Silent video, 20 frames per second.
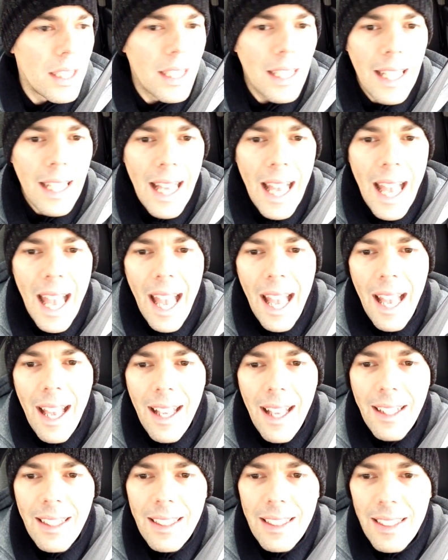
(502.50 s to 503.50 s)

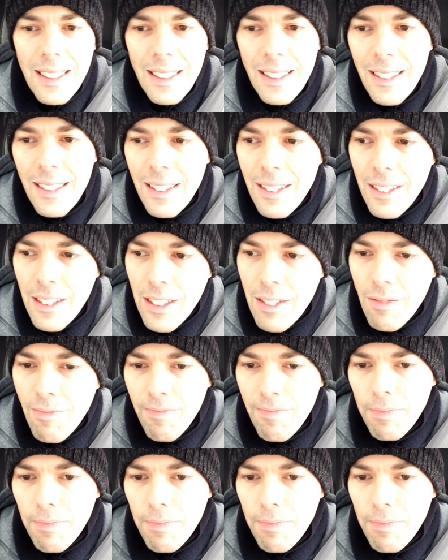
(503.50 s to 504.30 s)
Nothing is said.